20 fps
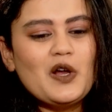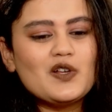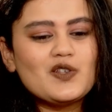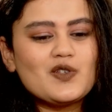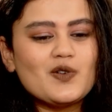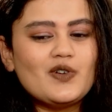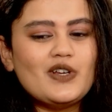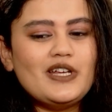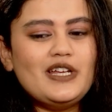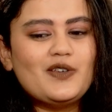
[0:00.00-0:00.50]

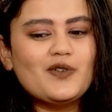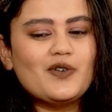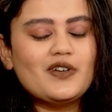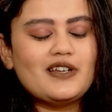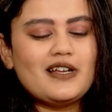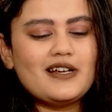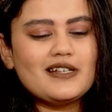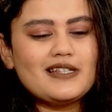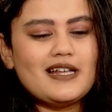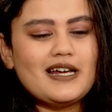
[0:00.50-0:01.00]
So he
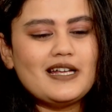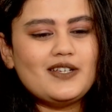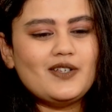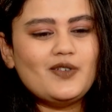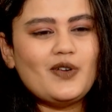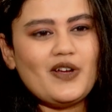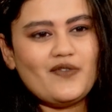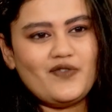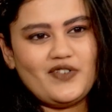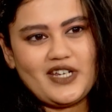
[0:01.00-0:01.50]
told us that, you
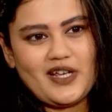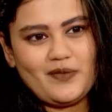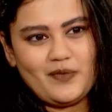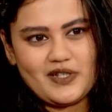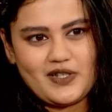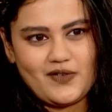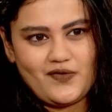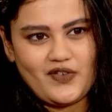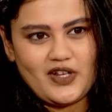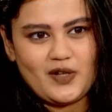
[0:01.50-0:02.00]
know, every time
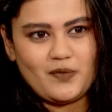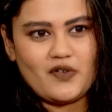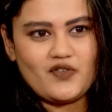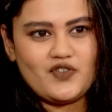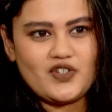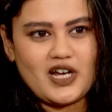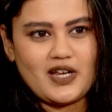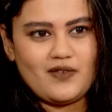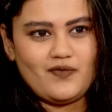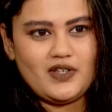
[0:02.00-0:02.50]
there's a film of
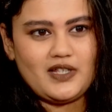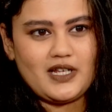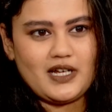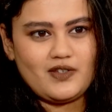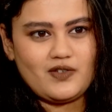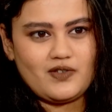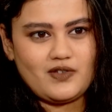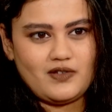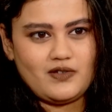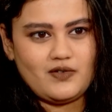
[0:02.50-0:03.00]
Janhvi
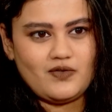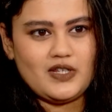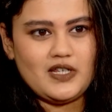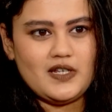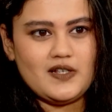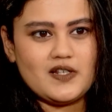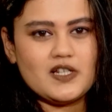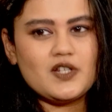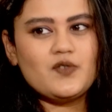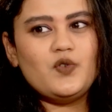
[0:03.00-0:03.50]
that
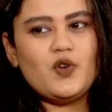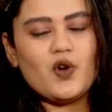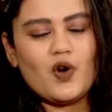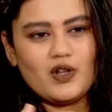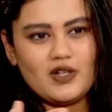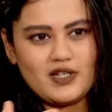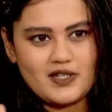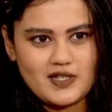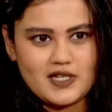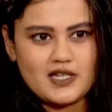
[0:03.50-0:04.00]
releases, we
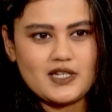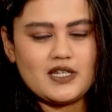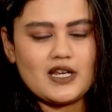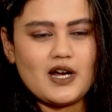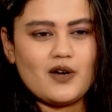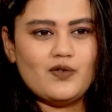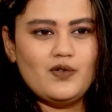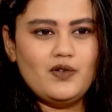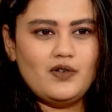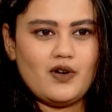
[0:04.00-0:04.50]
all sit
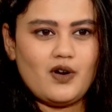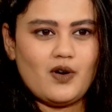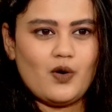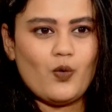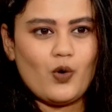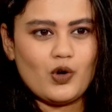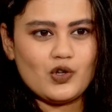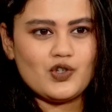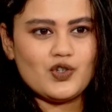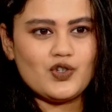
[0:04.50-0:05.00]
down or
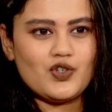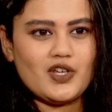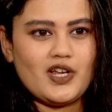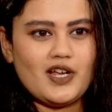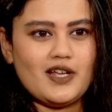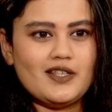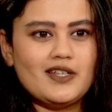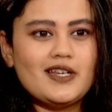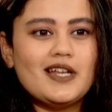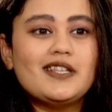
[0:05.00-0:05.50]
watch it together.